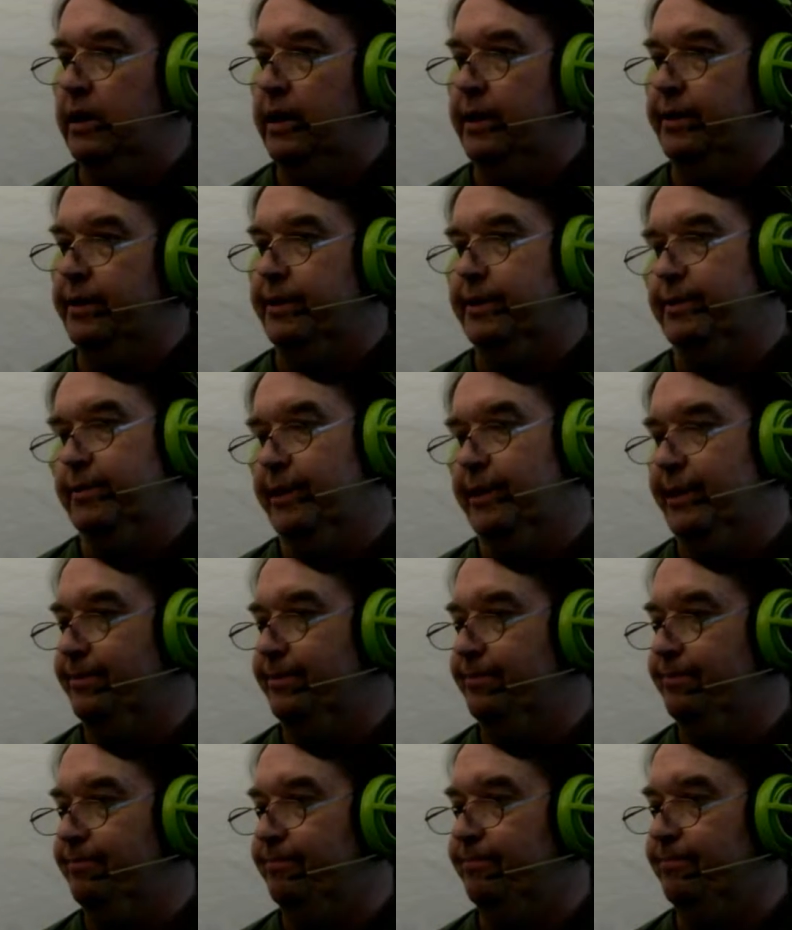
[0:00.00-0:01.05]
And, well,
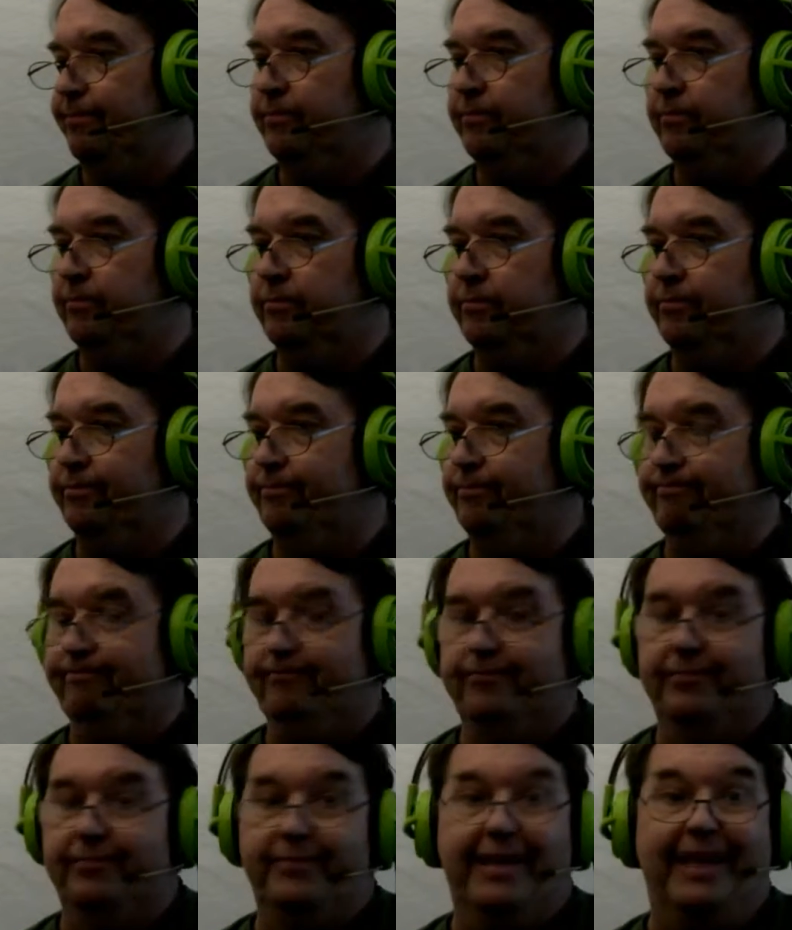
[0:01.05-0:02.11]

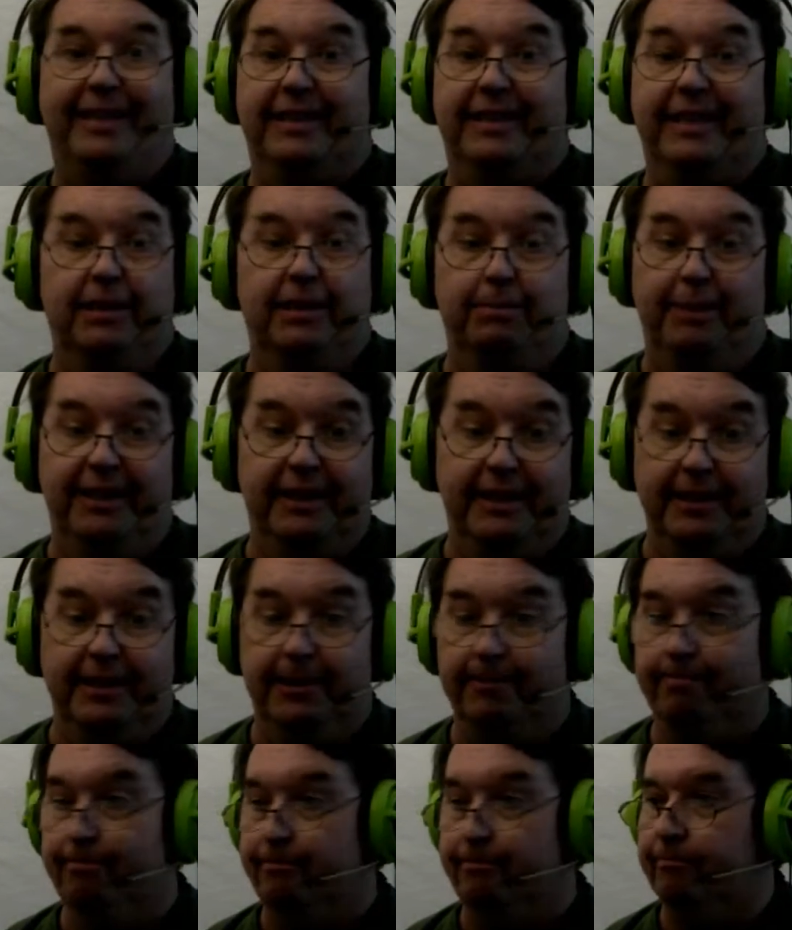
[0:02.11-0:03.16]
that's his
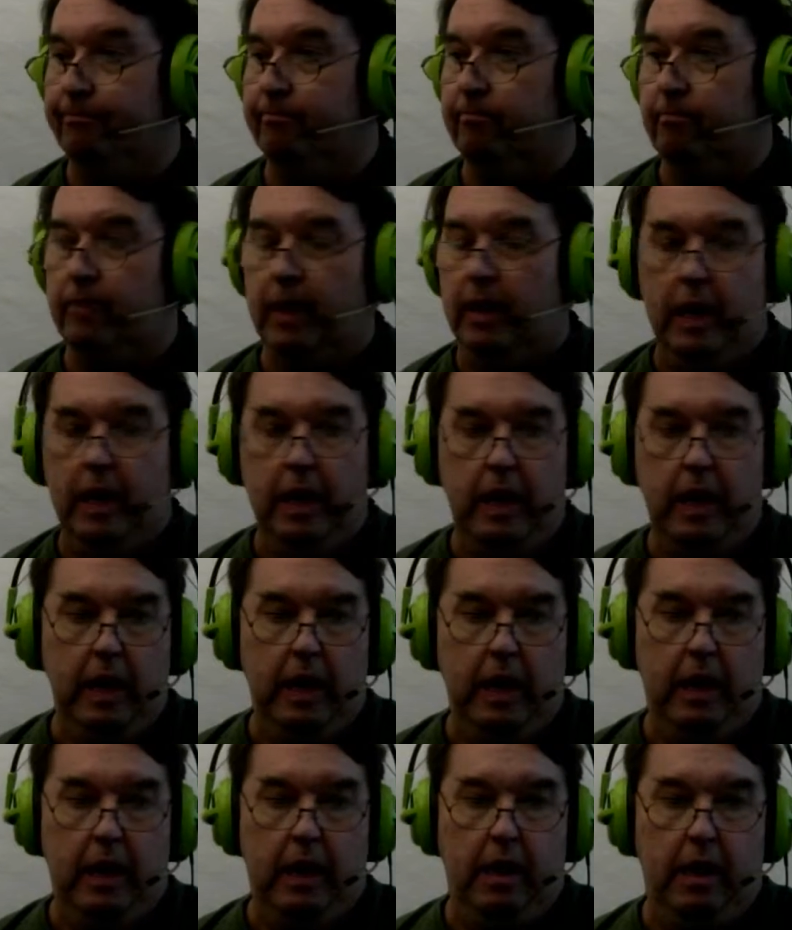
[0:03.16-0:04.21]
business.
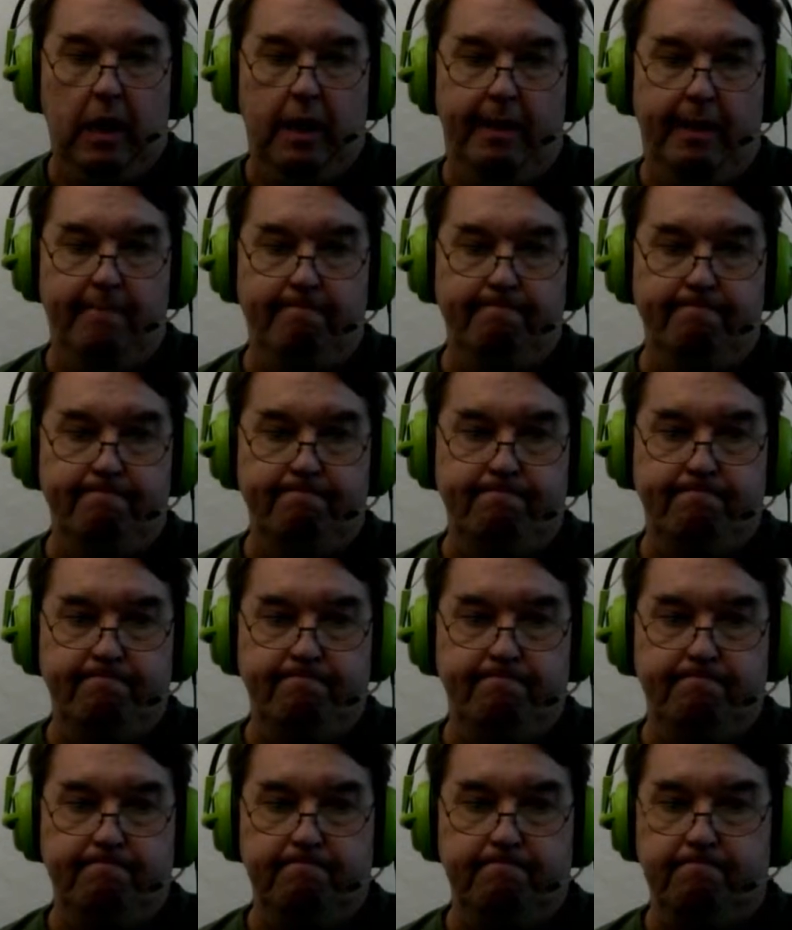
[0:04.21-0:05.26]

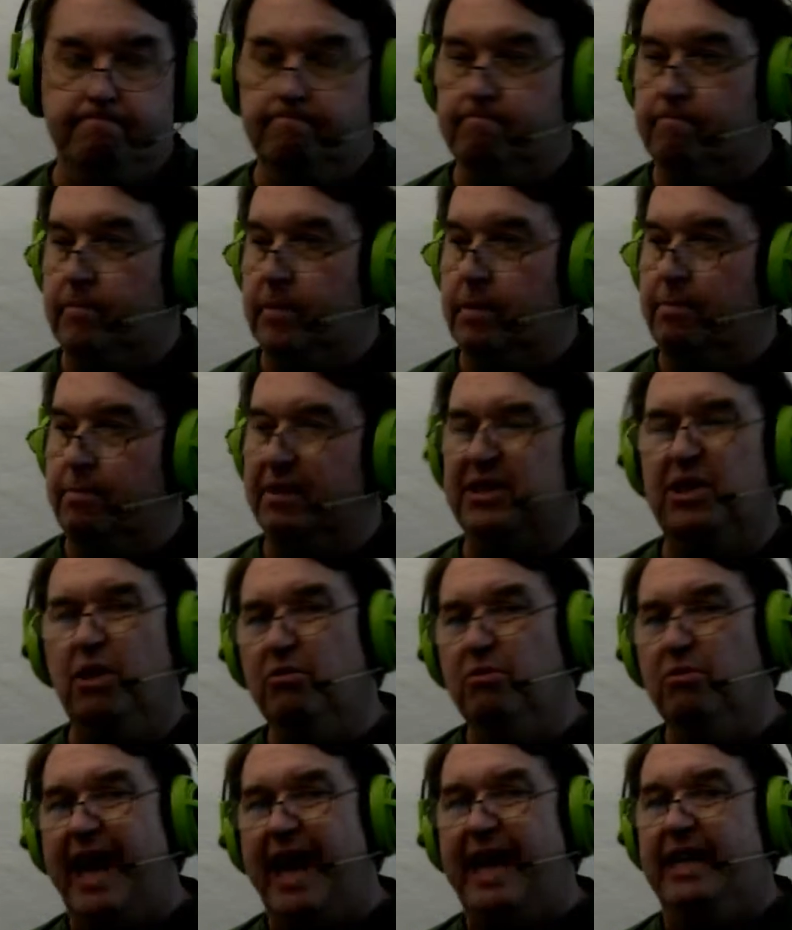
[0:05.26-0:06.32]
But
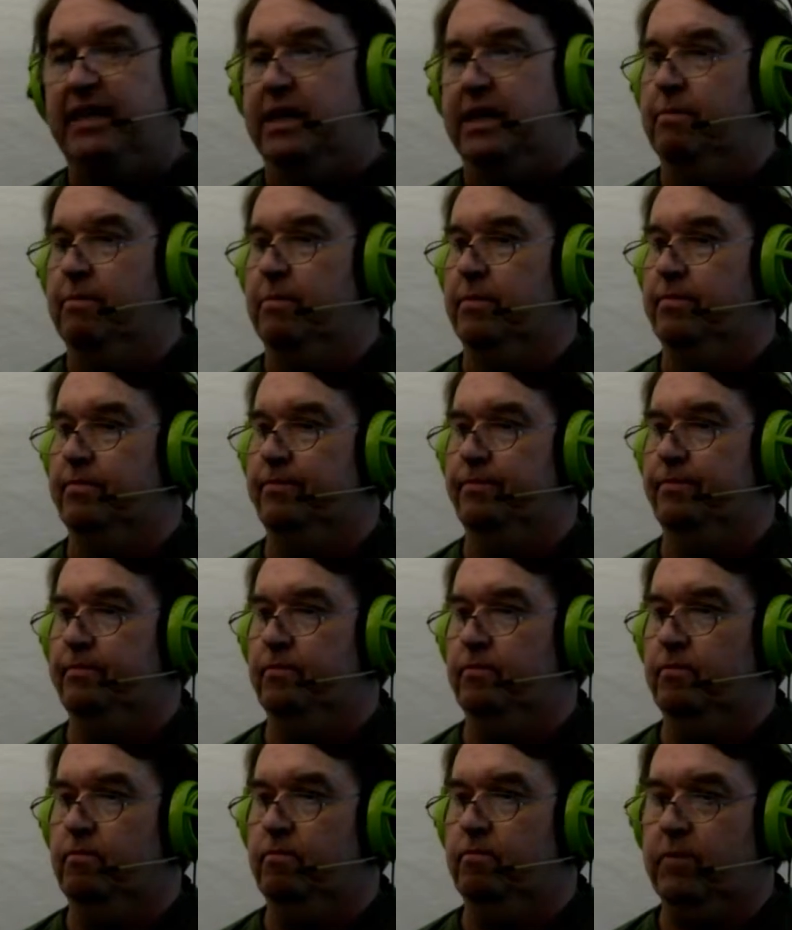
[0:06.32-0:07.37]
don't hate him.
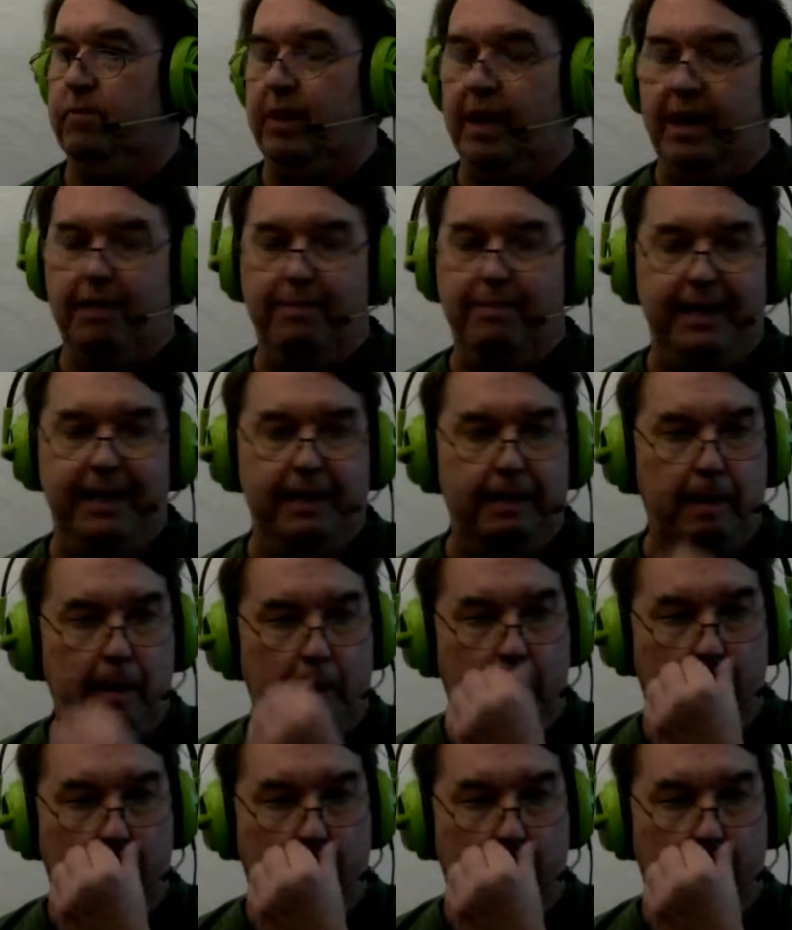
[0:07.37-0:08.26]
I mean,